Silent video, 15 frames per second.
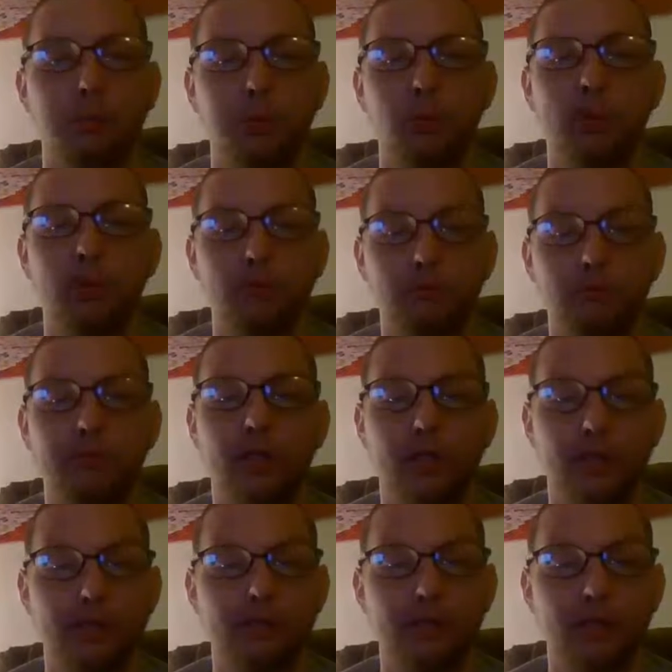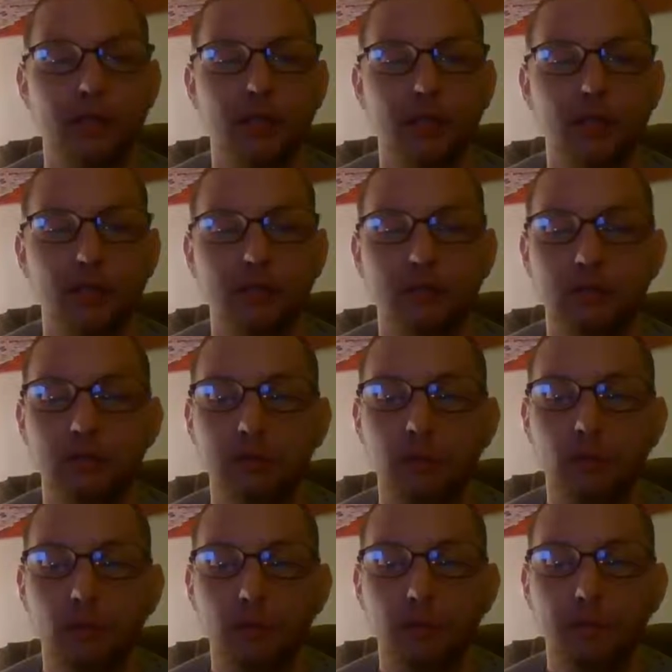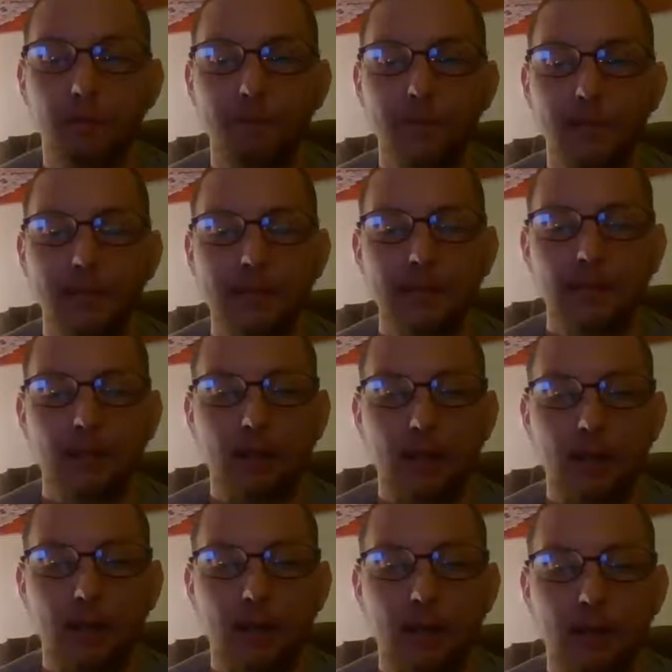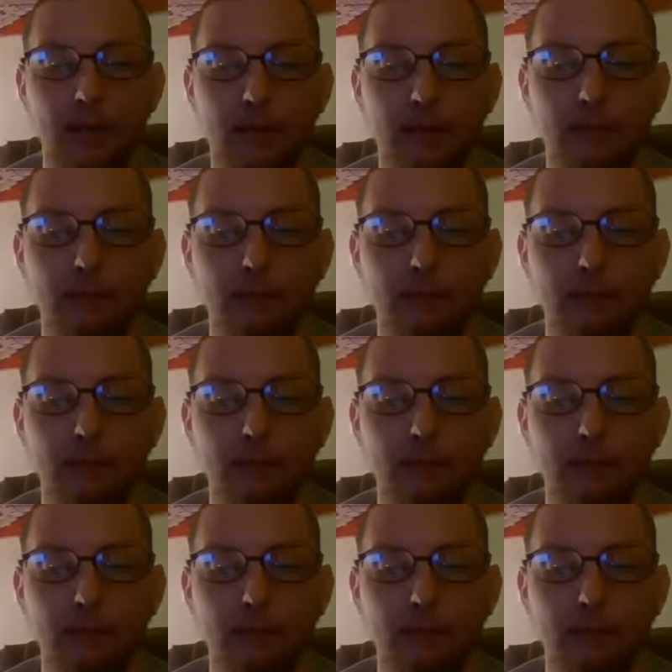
played very, very good. So, uh,